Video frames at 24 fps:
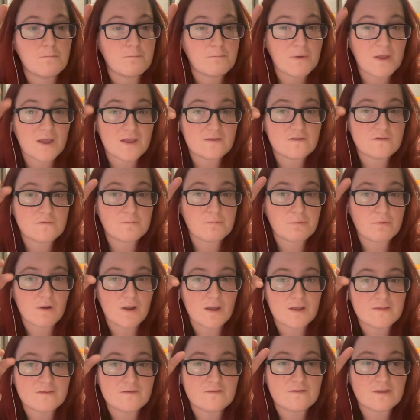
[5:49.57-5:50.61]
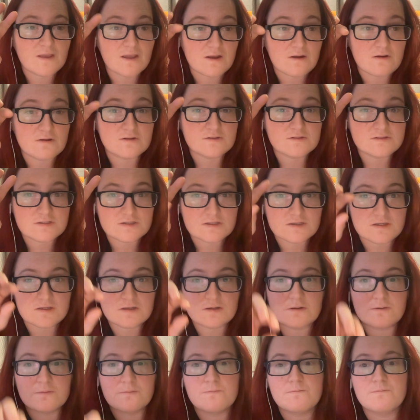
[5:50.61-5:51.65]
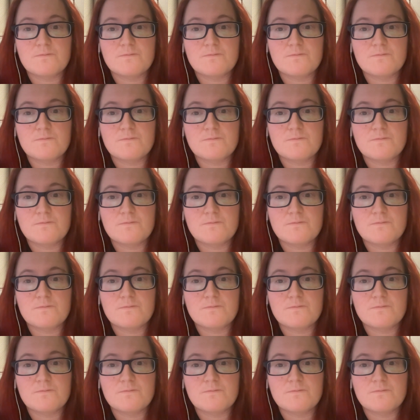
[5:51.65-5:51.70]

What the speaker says: best price guarantee